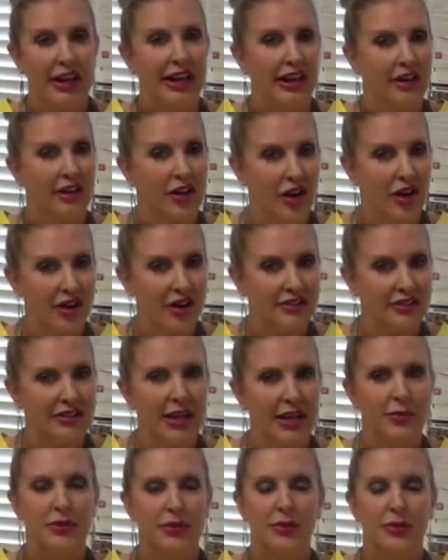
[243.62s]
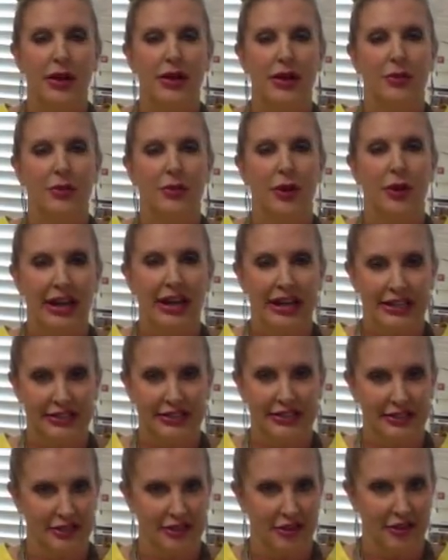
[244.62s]
and concepts, but writing
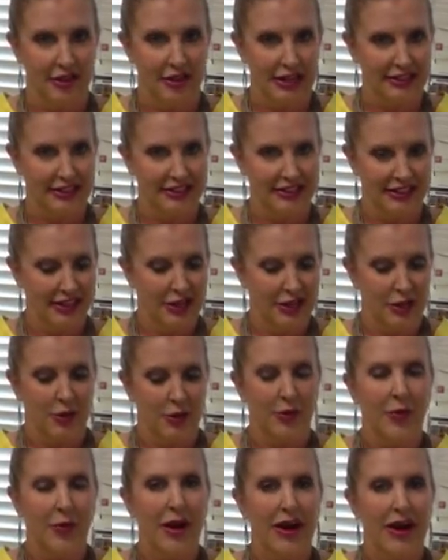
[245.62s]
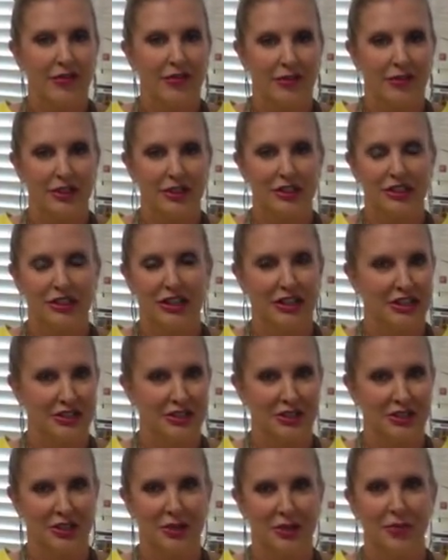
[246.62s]
is not my first
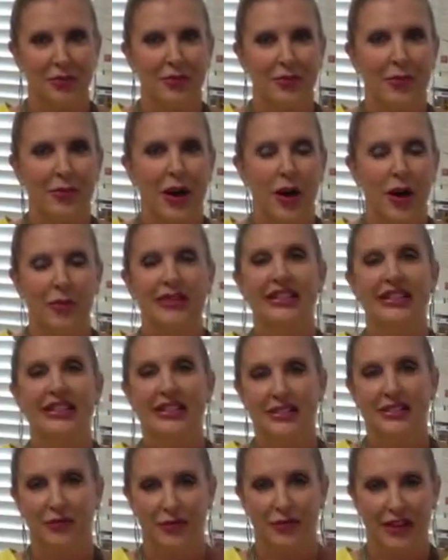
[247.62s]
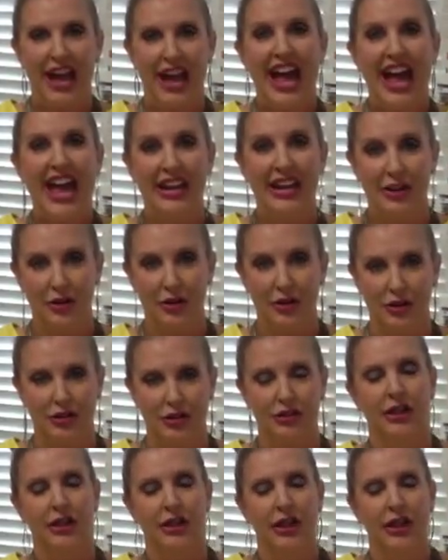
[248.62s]
concern. By all means, that's the
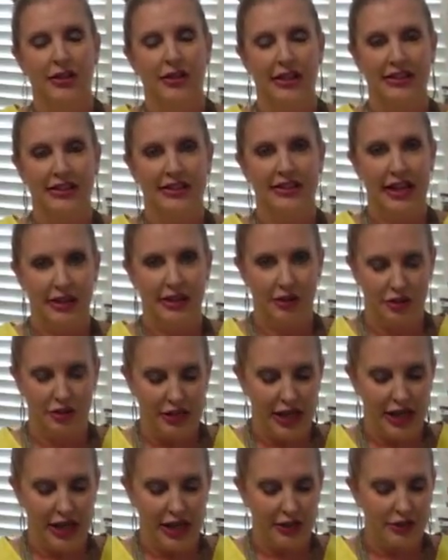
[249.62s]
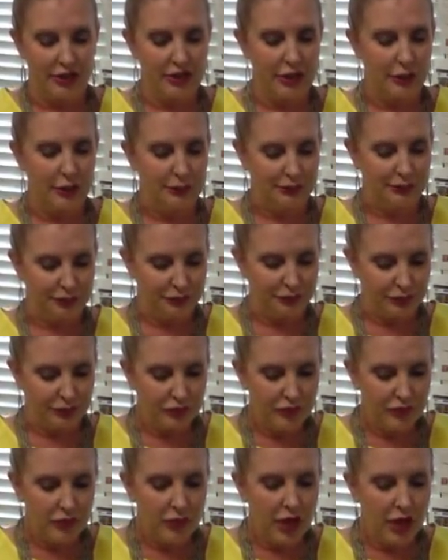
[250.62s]
editor's title. So
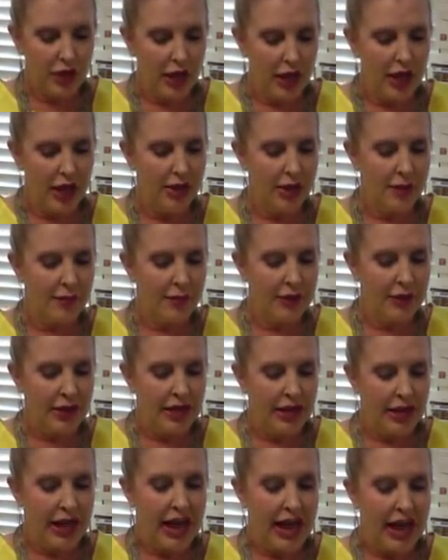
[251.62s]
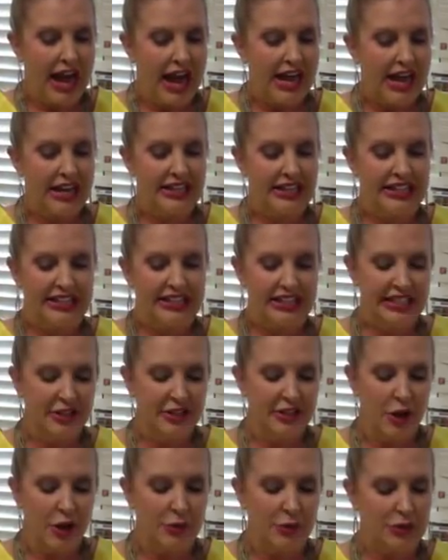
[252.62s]
I didn't
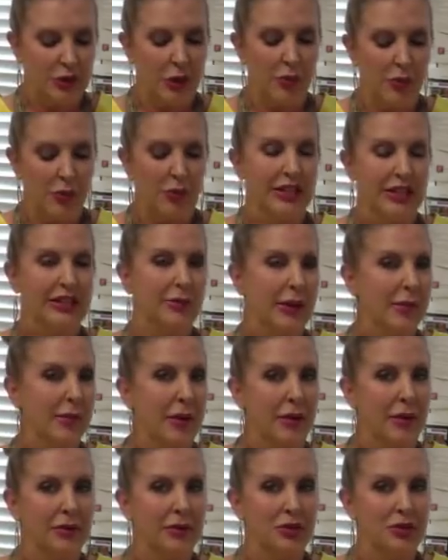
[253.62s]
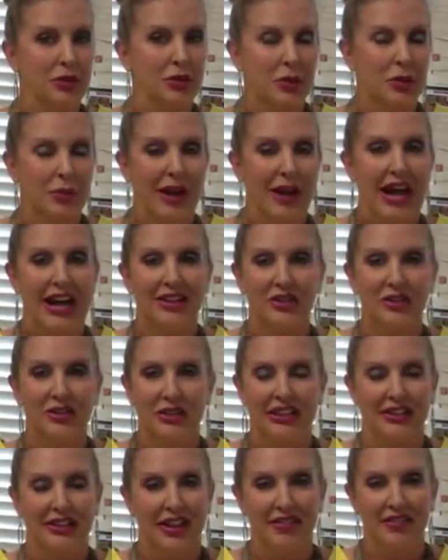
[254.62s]
always grow up wanting to be a publisher, but I
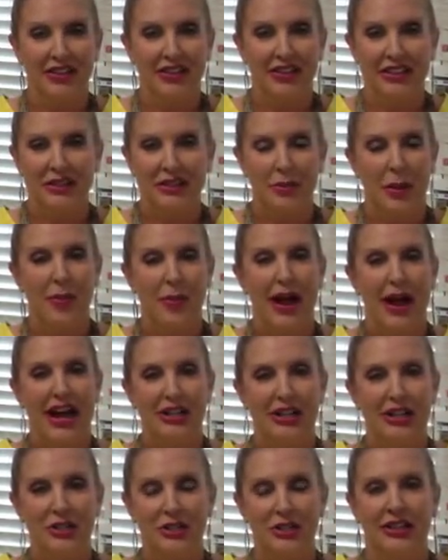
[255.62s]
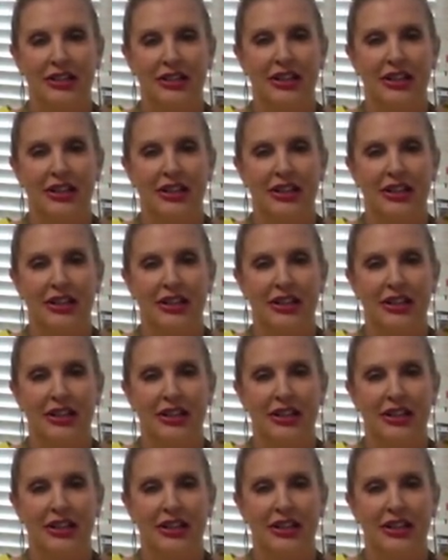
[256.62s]
actually love it. It's my passion.